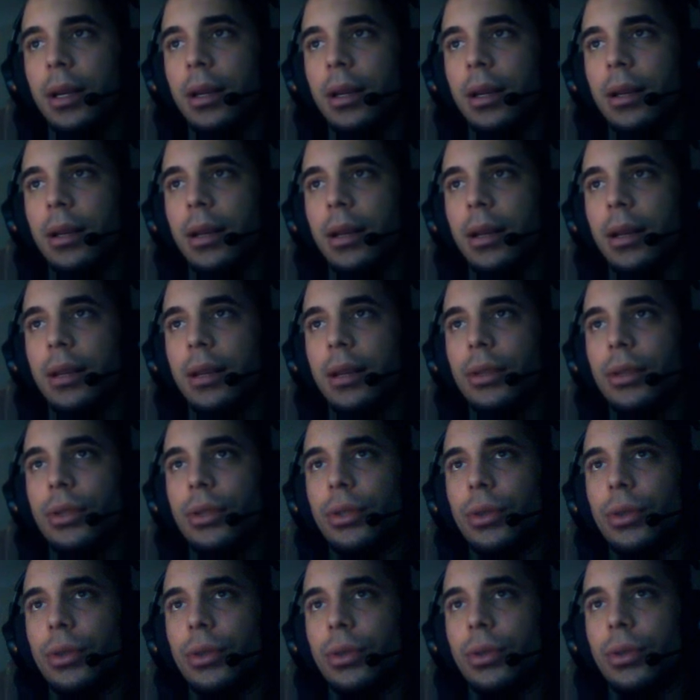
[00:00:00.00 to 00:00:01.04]
Yeah, I just
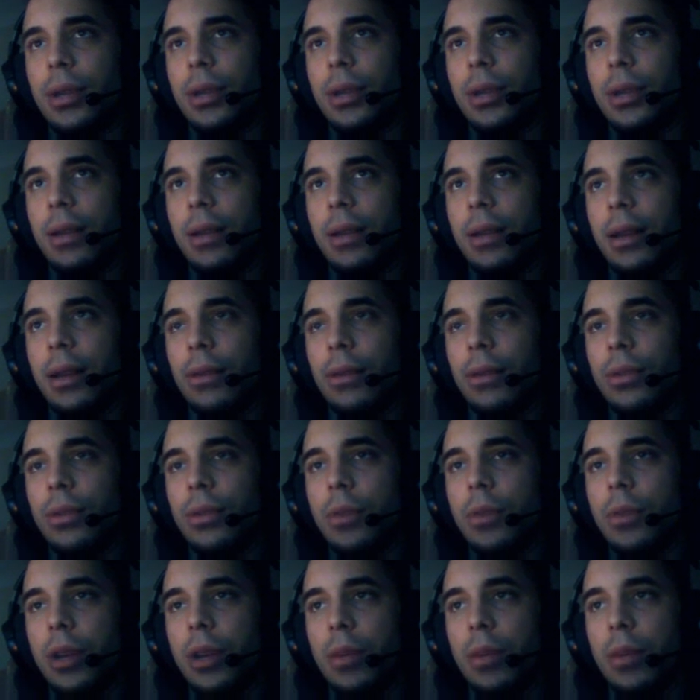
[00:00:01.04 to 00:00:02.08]
chose kind of like I wasn't
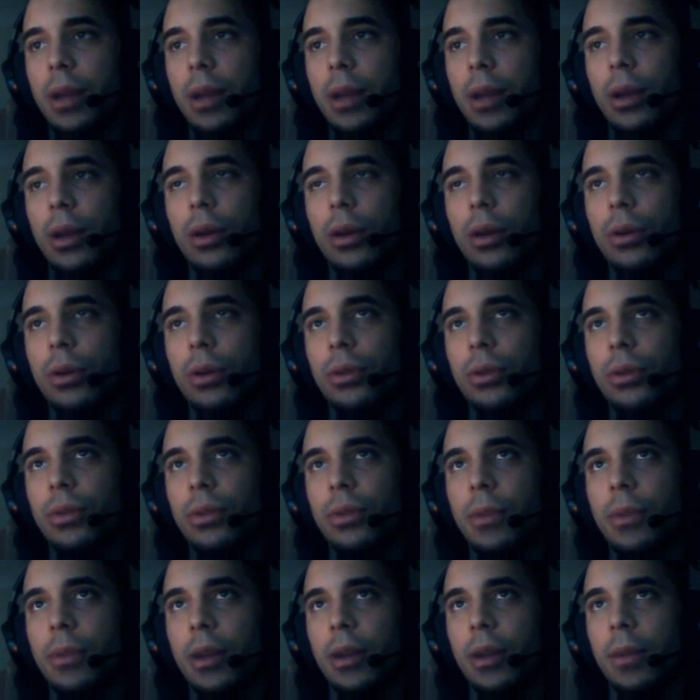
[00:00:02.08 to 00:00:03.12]
marking my lows, wasn't
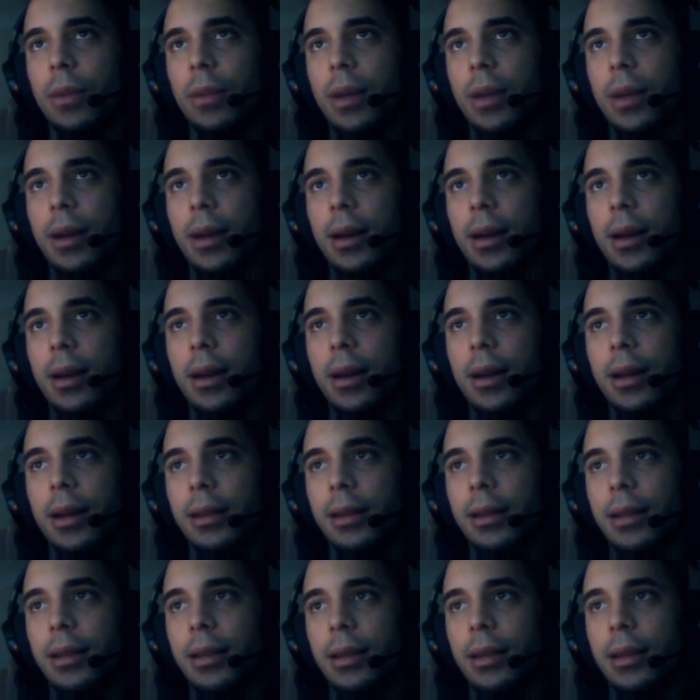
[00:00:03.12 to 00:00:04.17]
marking my highs,
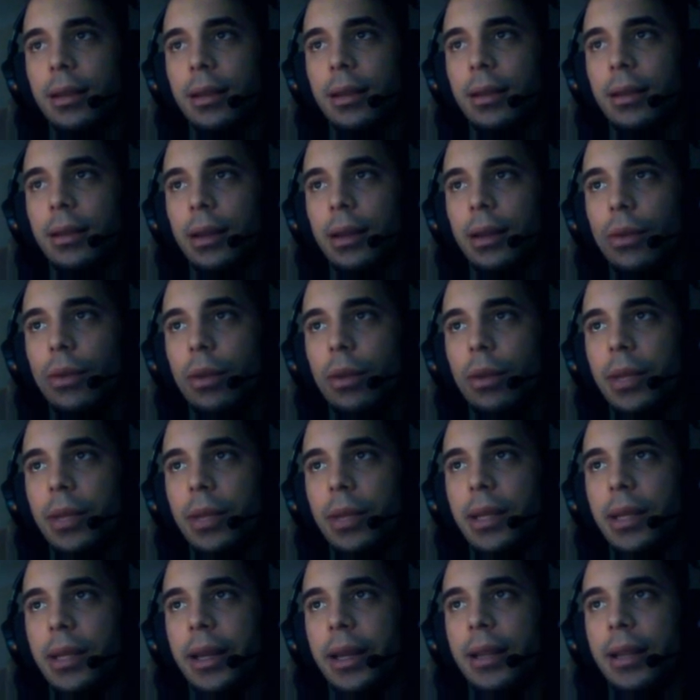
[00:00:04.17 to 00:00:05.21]
and I don't want to be
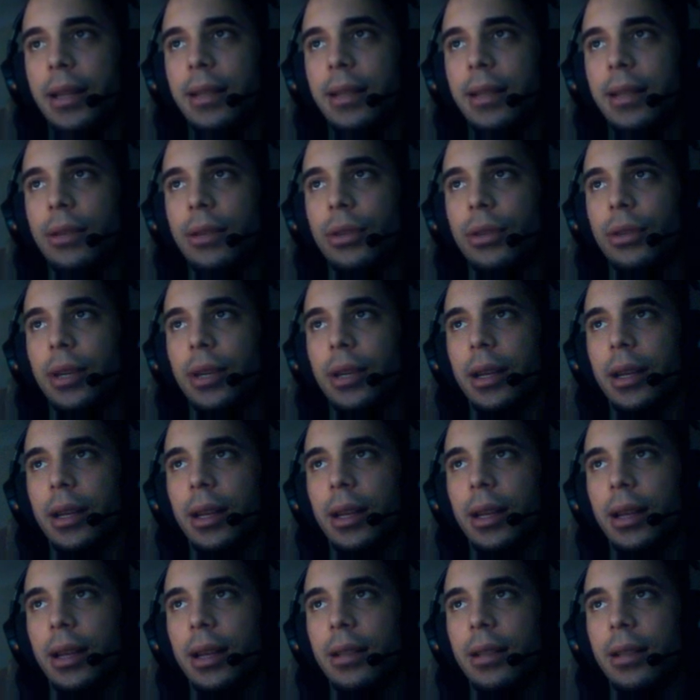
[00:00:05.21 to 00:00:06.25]
taking a sell trade here.
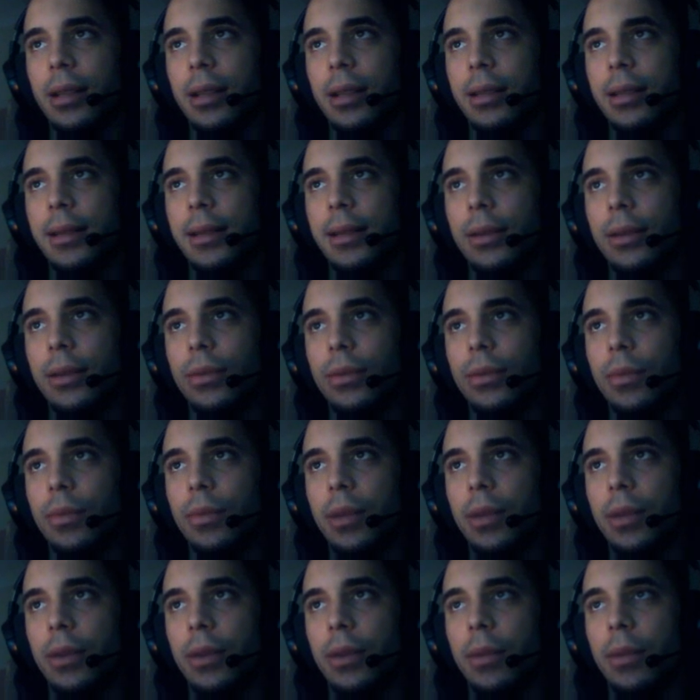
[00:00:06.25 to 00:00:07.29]
Like I said, sales would be
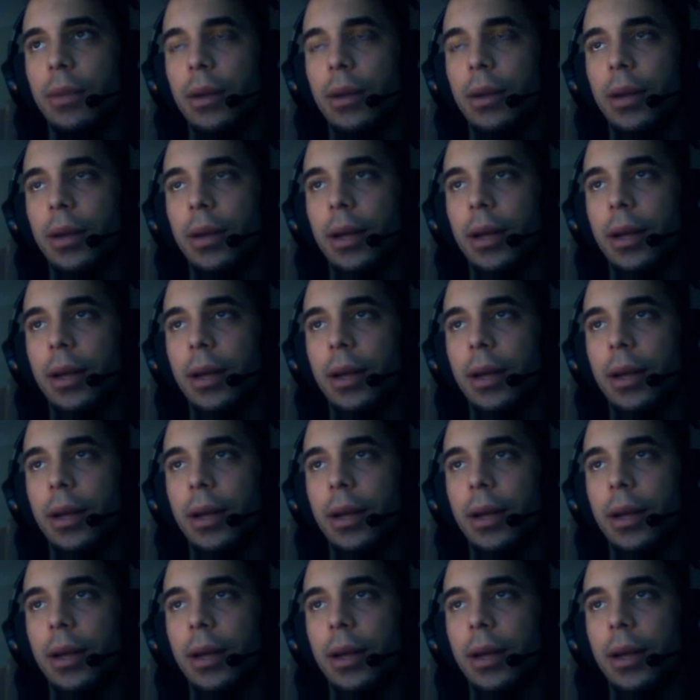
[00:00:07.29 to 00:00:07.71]
around about here.